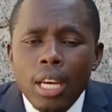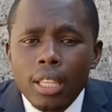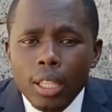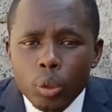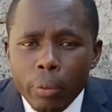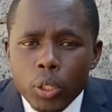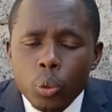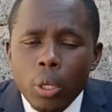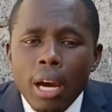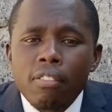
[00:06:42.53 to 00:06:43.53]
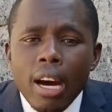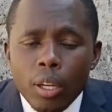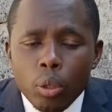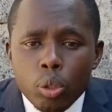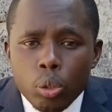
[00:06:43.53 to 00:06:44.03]
That woman should have
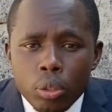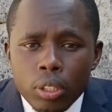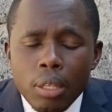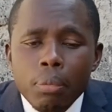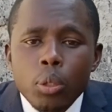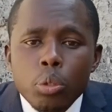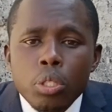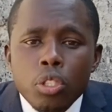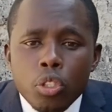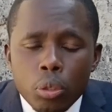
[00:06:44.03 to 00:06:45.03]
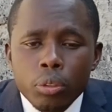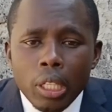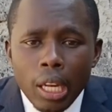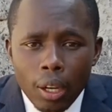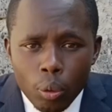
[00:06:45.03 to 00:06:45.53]
adult children because his children
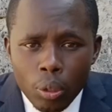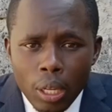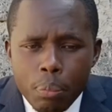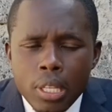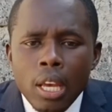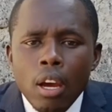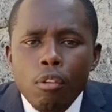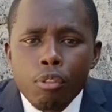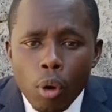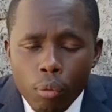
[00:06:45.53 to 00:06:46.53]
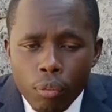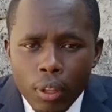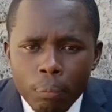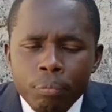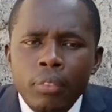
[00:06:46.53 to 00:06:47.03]
are grown ups, four of them,